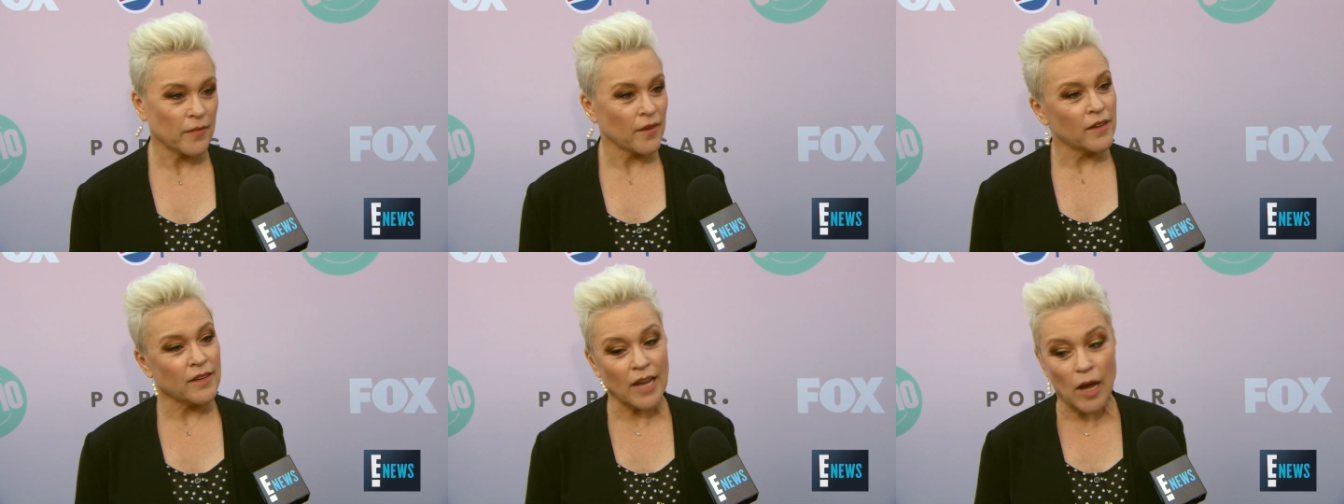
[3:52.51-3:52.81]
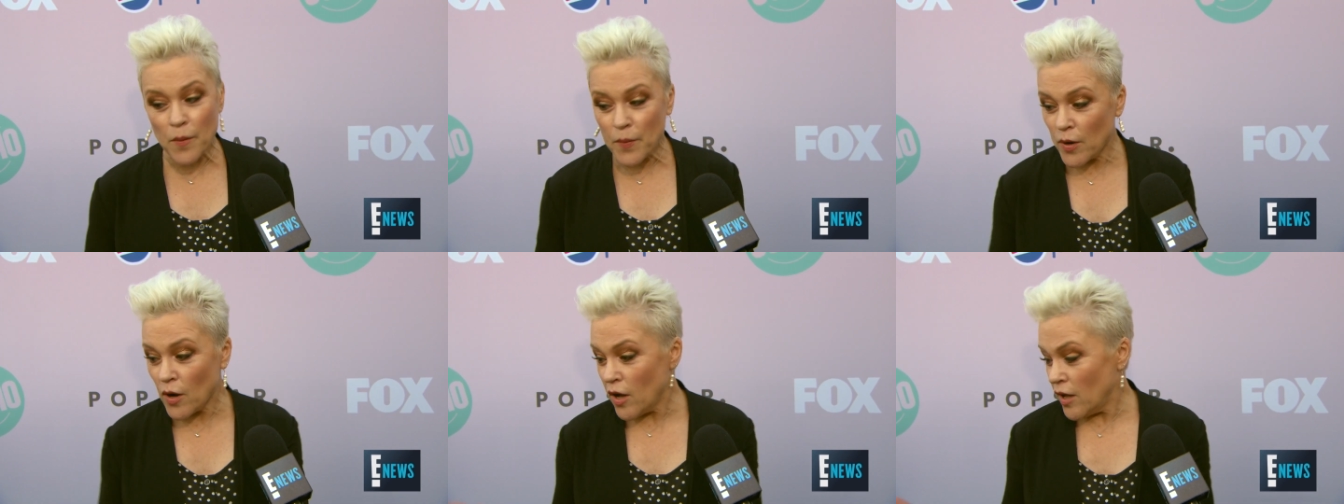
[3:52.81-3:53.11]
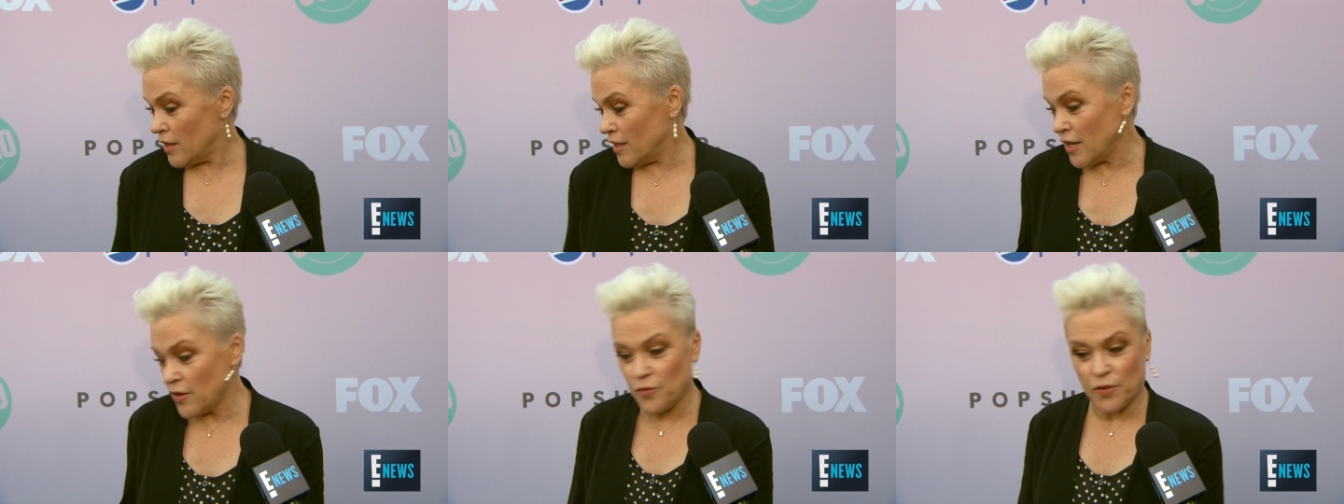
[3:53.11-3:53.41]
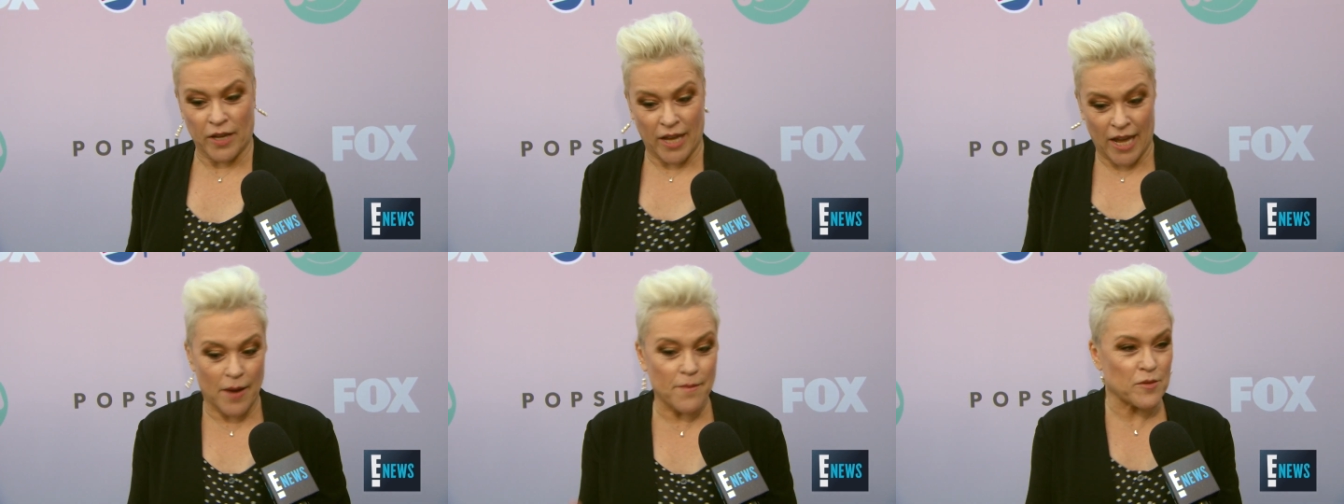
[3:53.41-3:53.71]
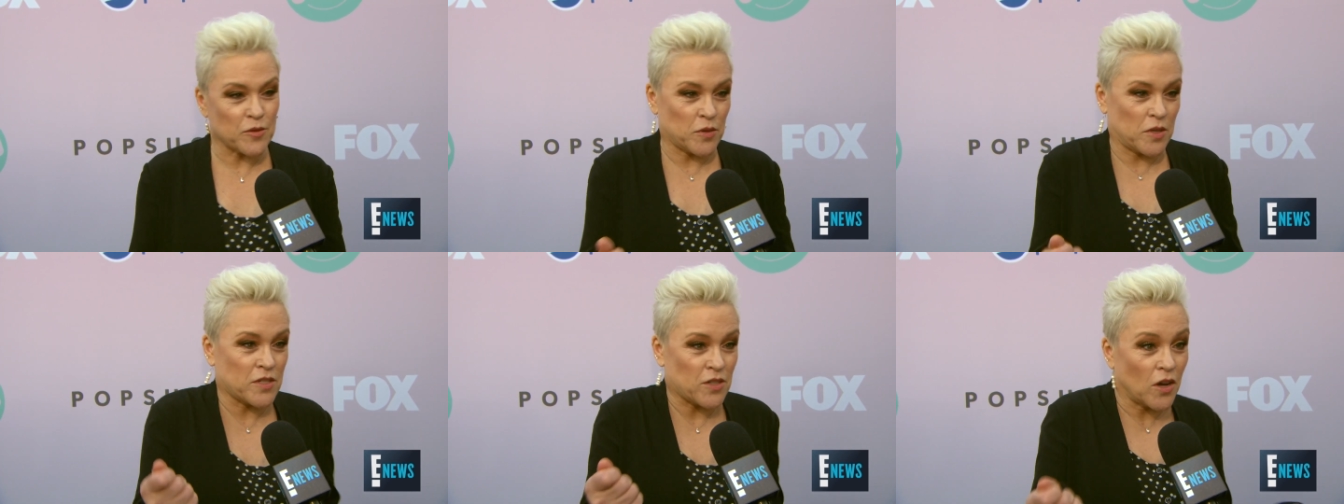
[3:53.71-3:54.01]
now we all have cameras
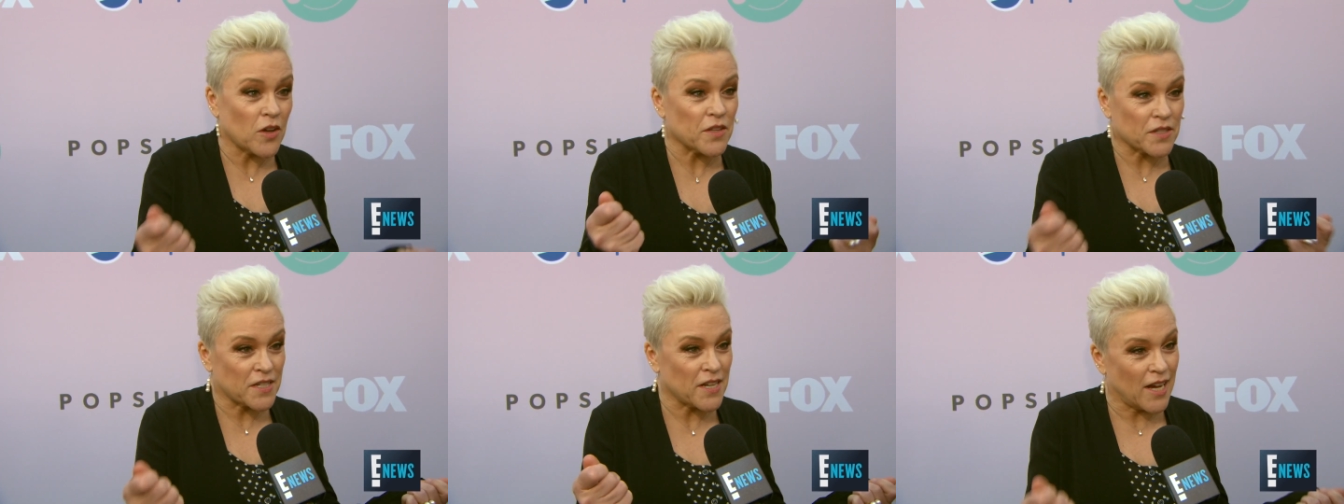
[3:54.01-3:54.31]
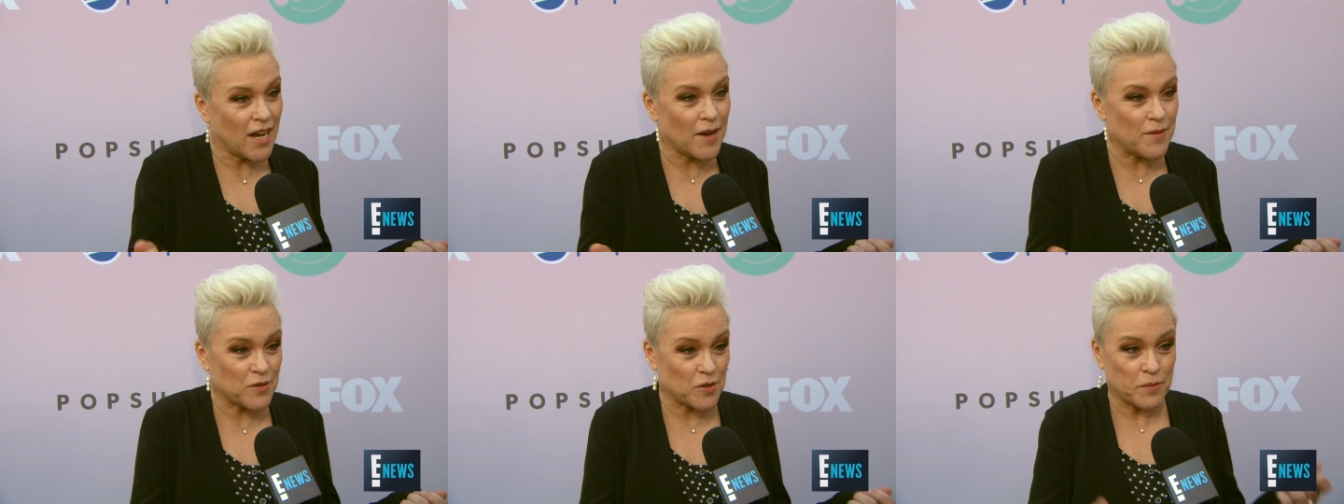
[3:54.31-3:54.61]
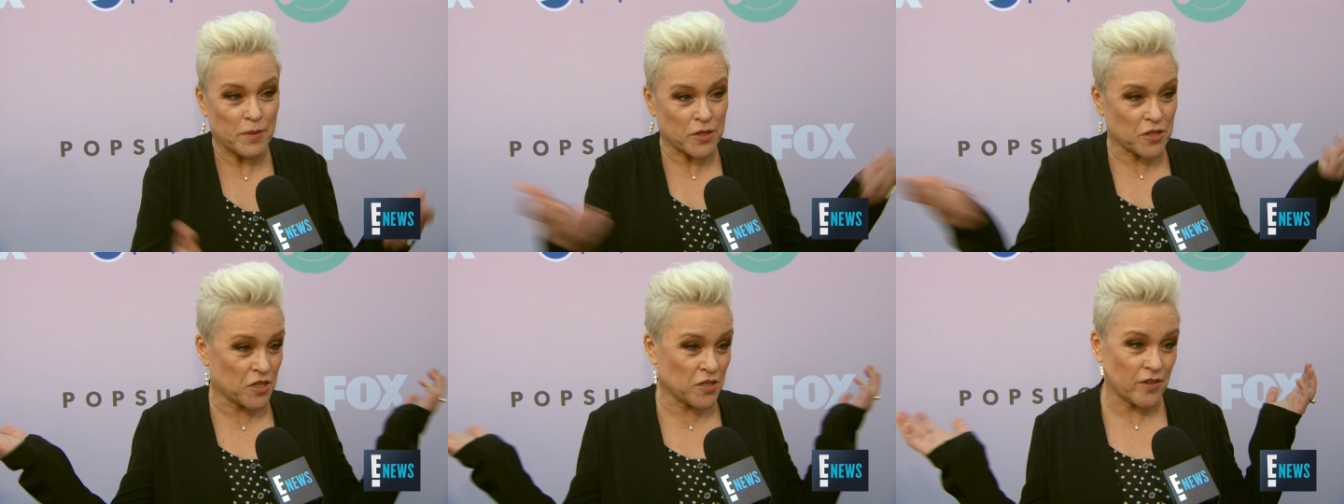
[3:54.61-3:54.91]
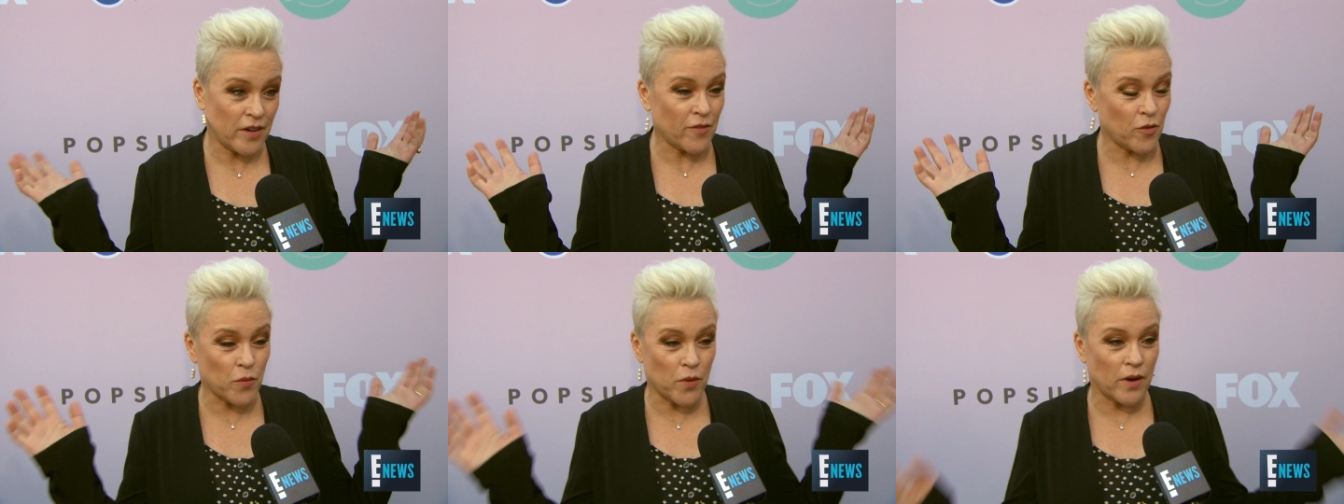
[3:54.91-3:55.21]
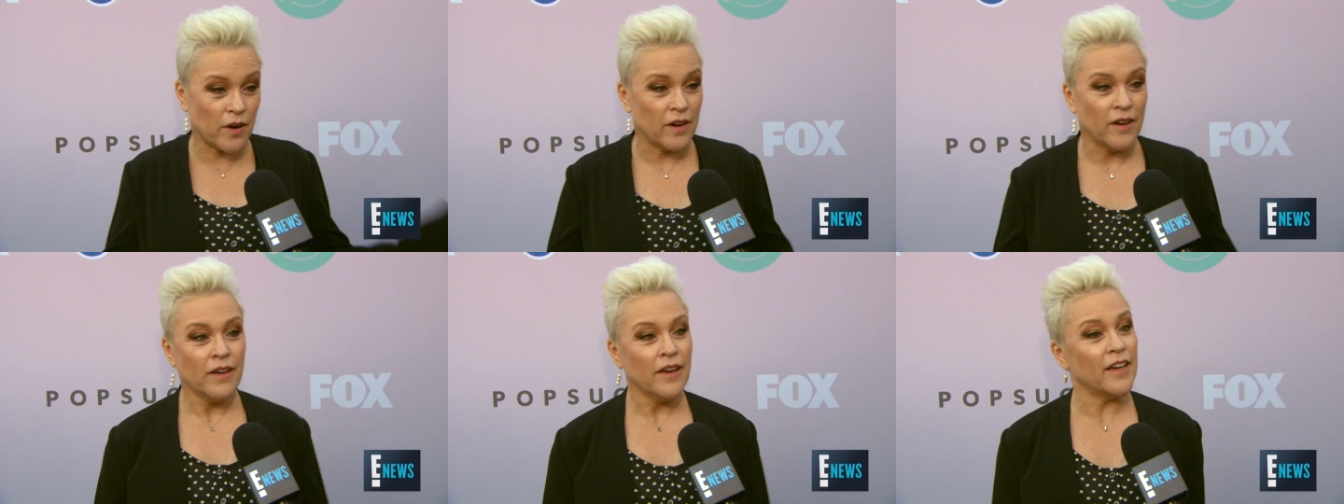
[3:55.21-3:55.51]
with us all the time, so pictures are
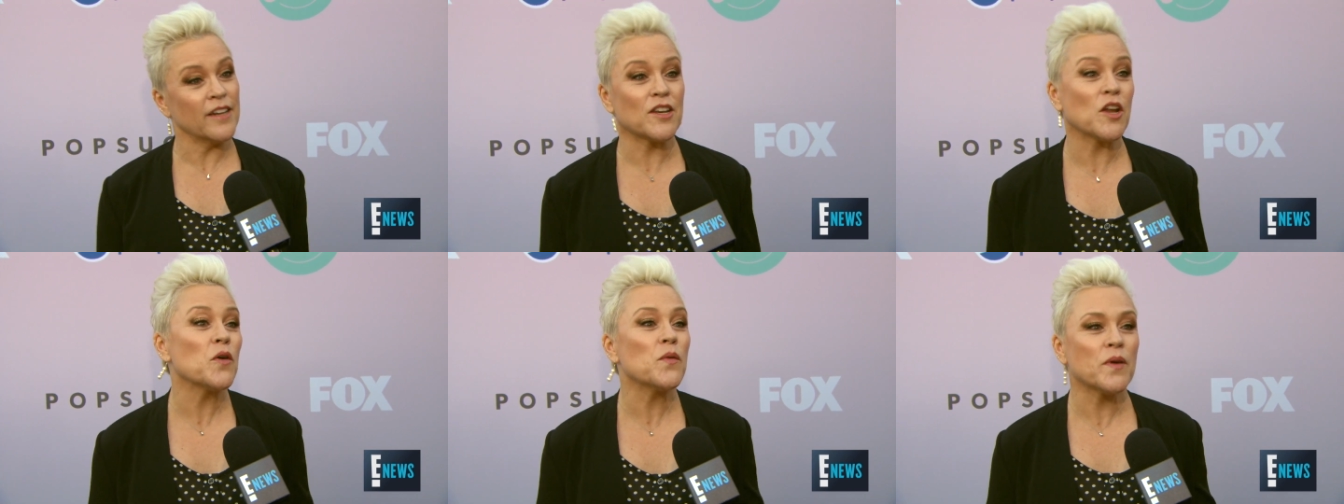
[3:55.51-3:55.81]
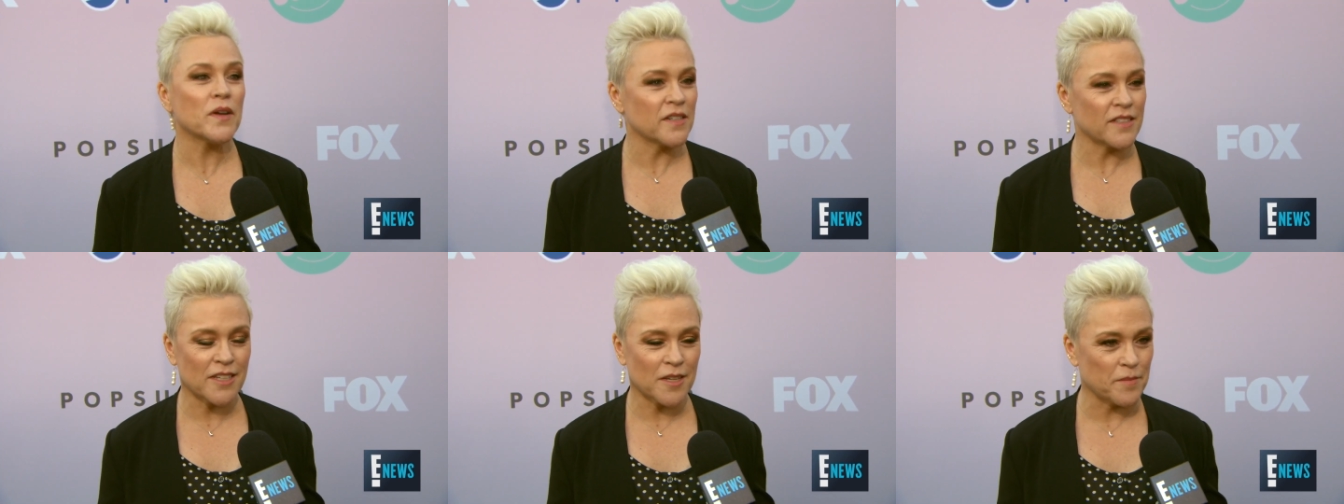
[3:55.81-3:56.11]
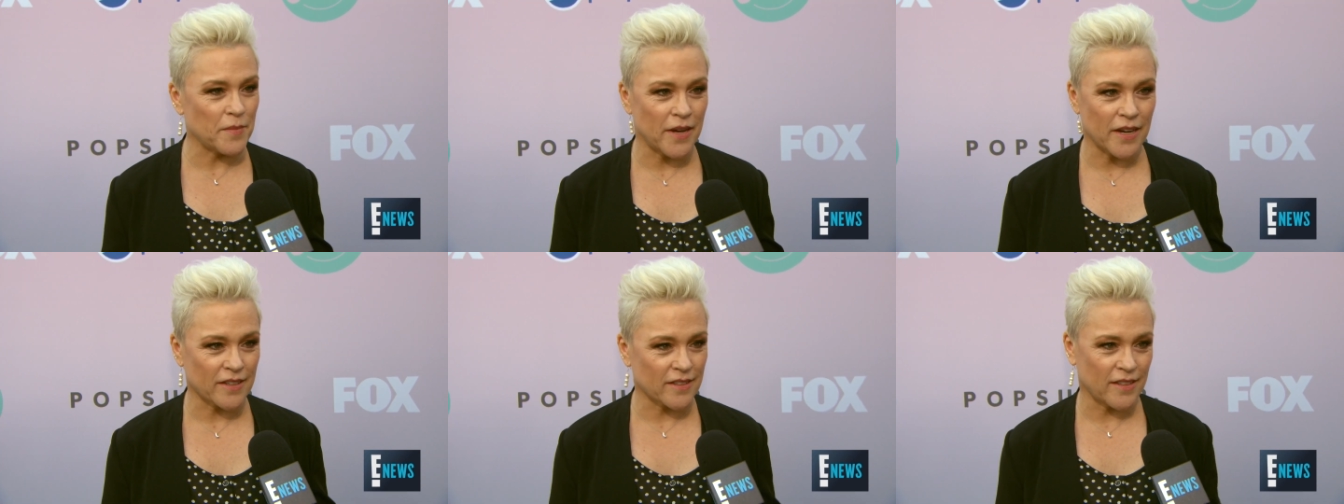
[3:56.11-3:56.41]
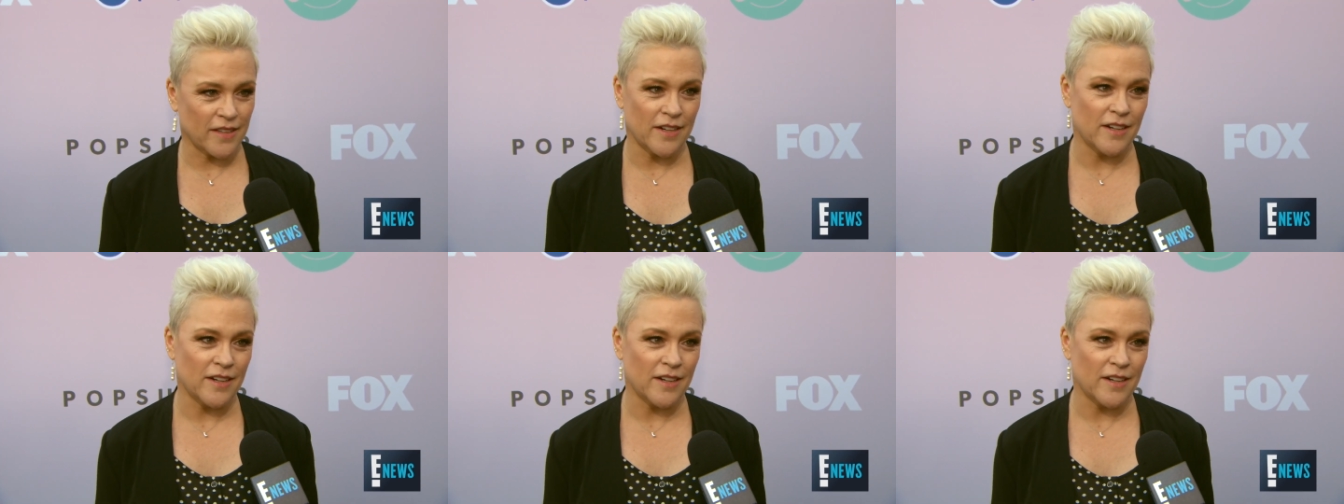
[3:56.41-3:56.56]
everywhere, and no one did back then.